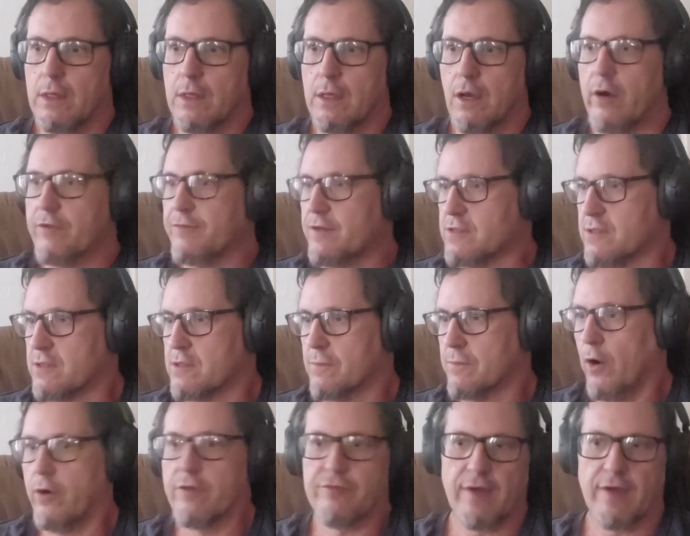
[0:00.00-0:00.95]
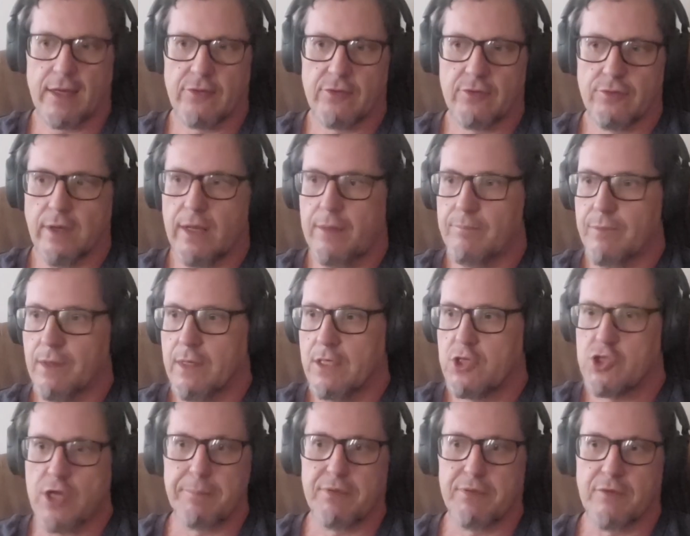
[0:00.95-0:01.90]
Artifices, artifacts, right?
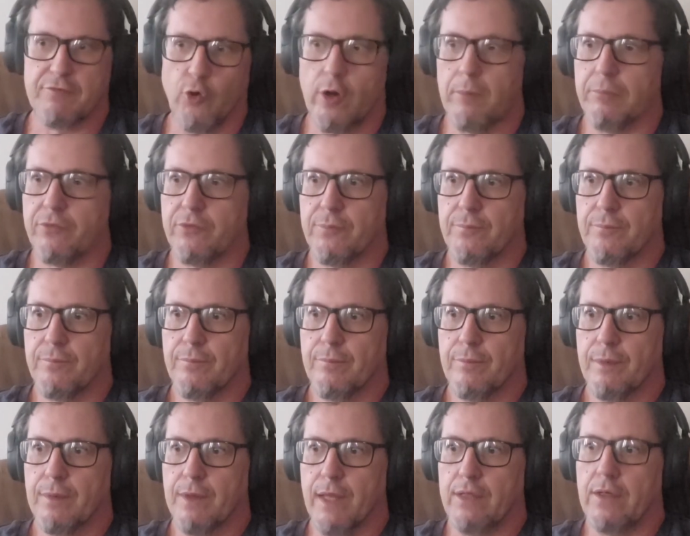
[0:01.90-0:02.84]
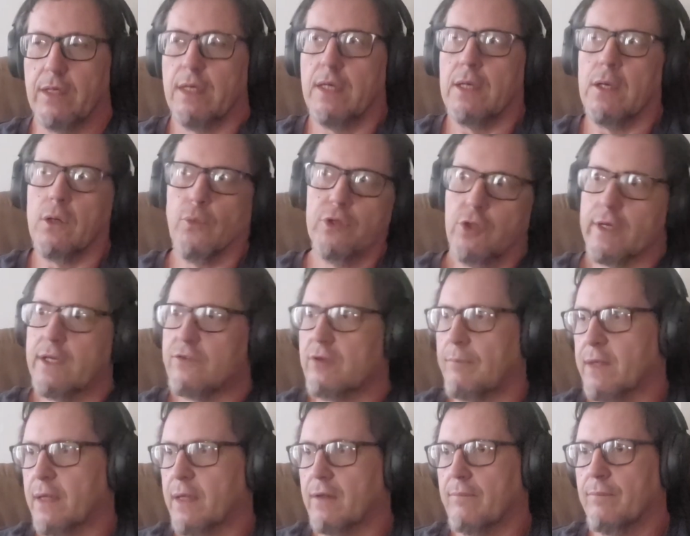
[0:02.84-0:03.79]
Shapes and forms. And when you look at
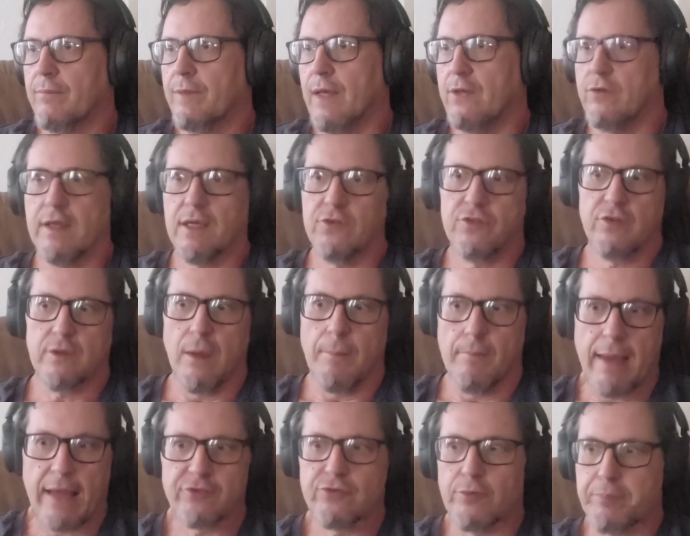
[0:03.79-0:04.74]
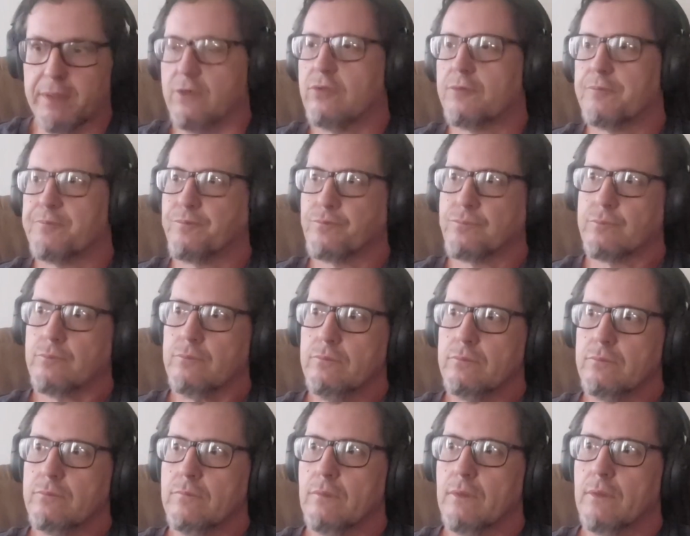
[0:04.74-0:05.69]
something that you think is just a masterpiece,
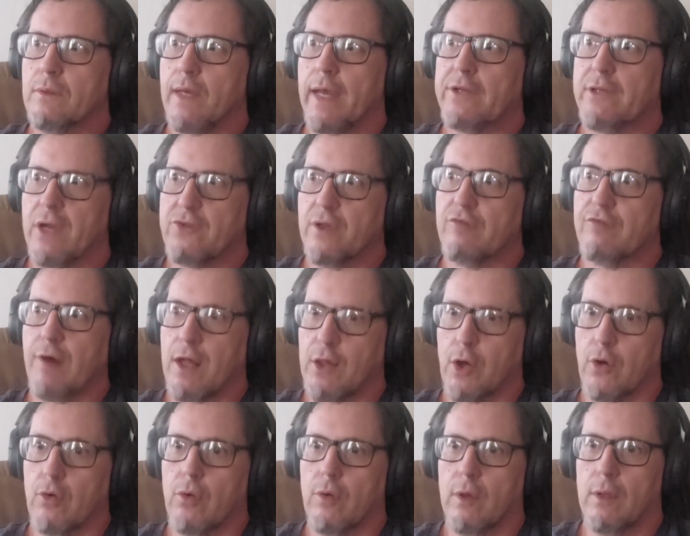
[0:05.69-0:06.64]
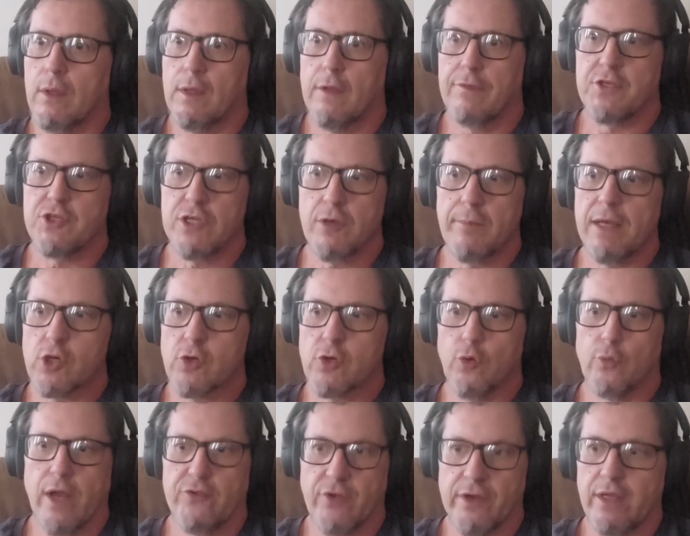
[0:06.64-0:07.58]
and it doesn't follow the
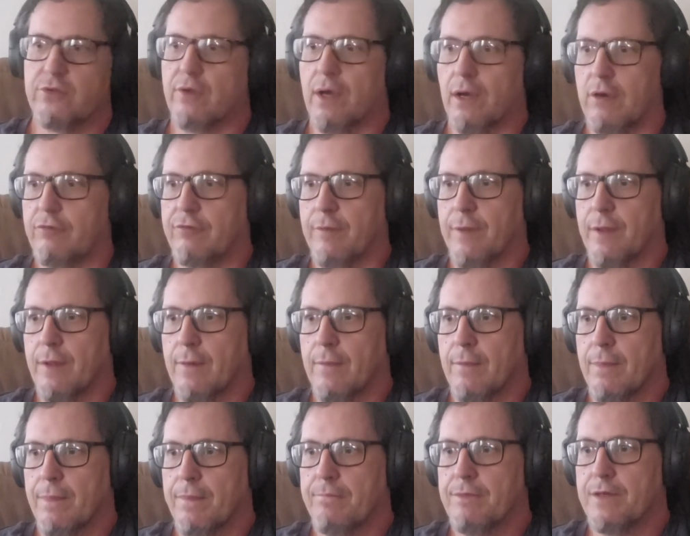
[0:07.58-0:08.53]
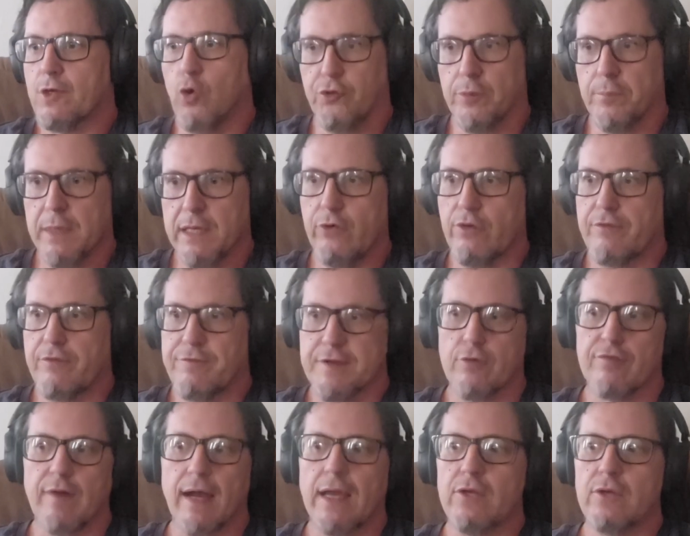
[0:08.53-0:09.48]
geometrical resonance of the golden mean or the
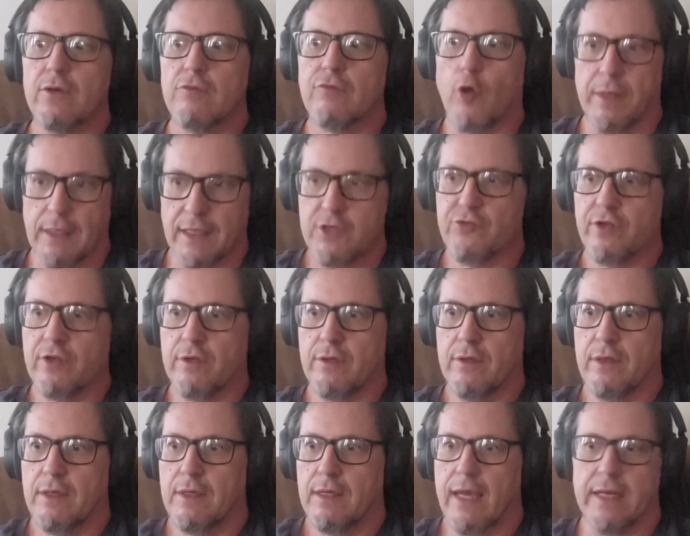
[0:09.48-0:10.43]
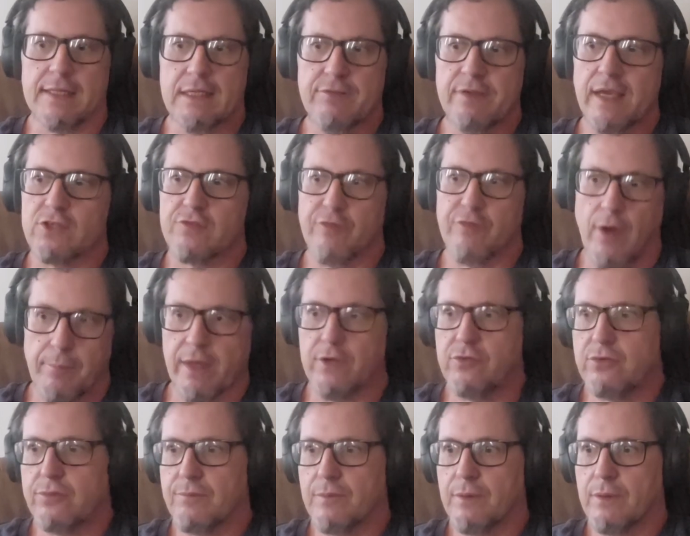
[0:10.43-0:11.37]
fearfi formulation, and it deviates from
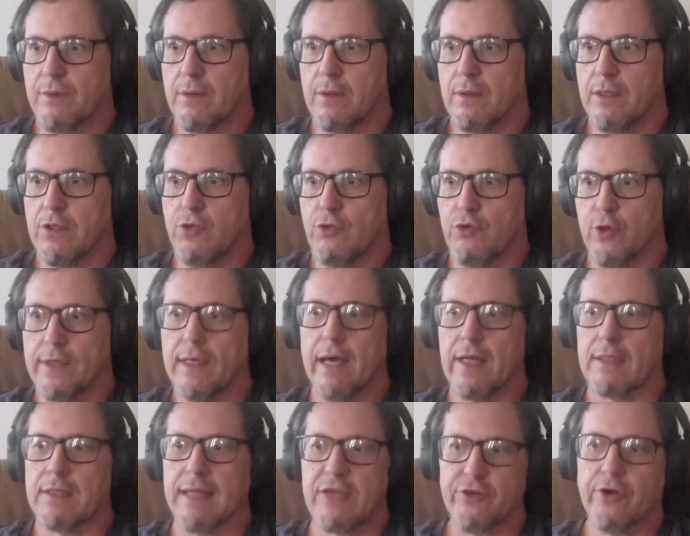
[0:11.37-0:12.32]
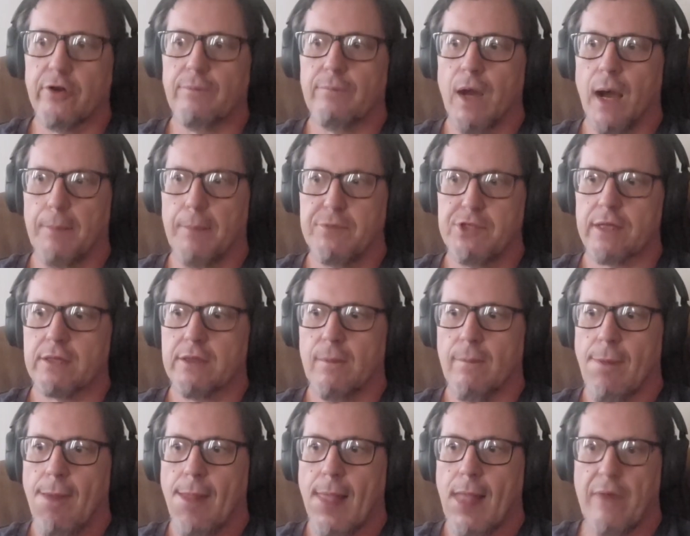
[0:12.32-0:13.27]
this, you're looking at a lesser object.
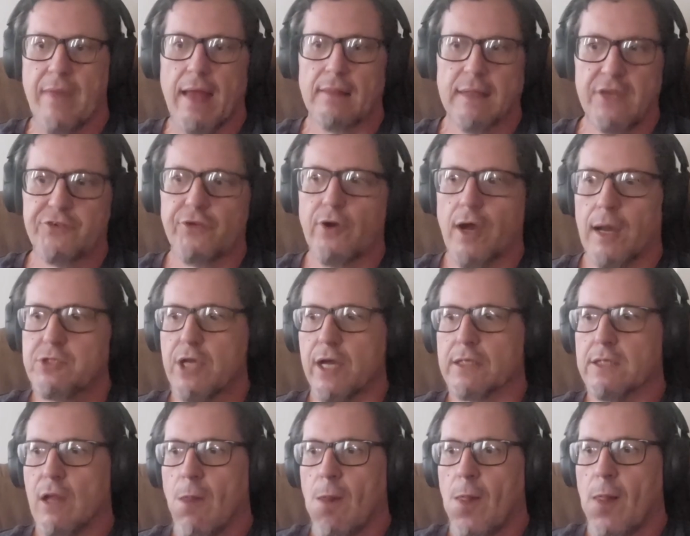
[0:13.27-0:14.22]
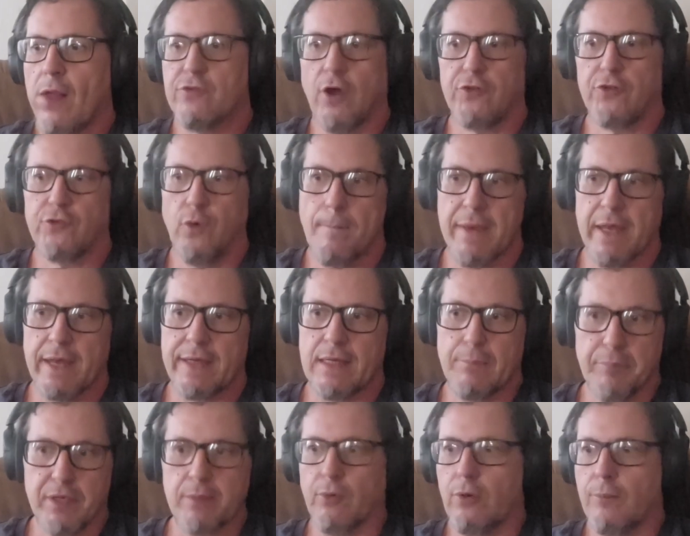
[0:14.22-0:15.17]
And that lesser object is also embedded
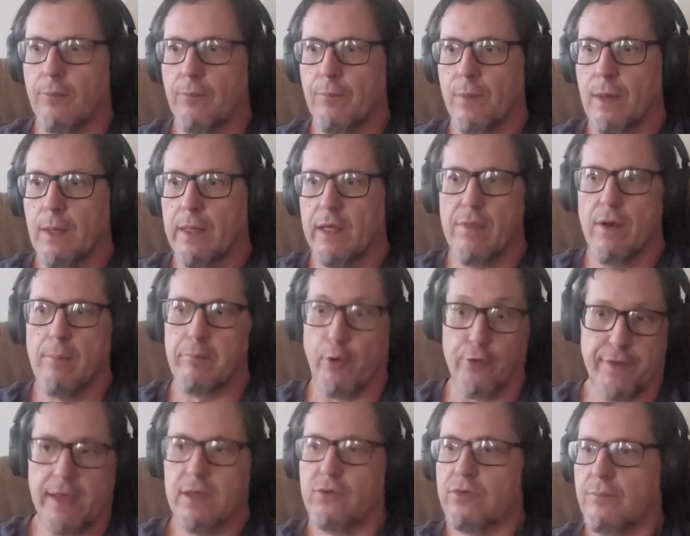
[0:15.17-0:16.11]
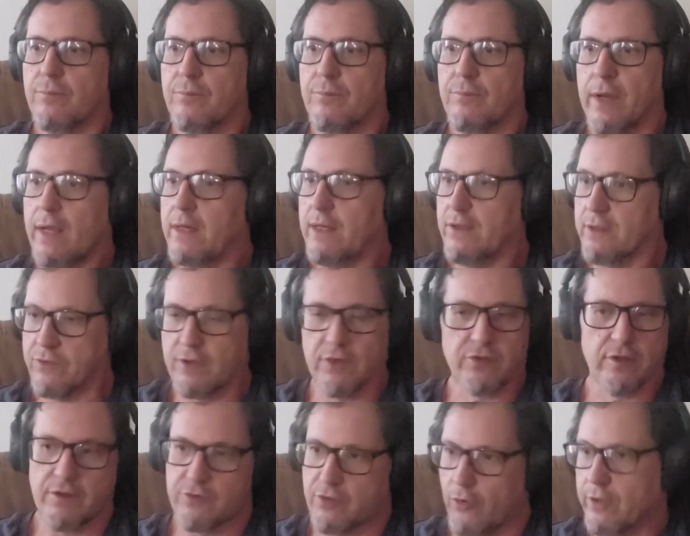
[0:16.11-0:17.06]
in people, in their birthdays, right? This
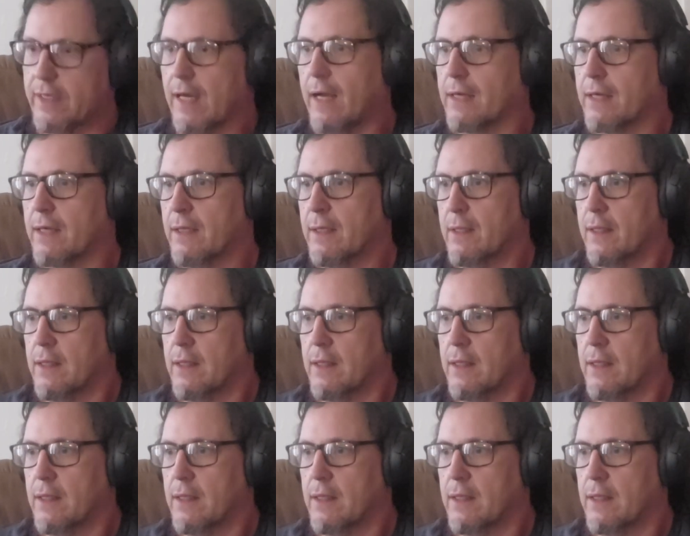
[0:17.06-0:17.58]
gets into the zodiac.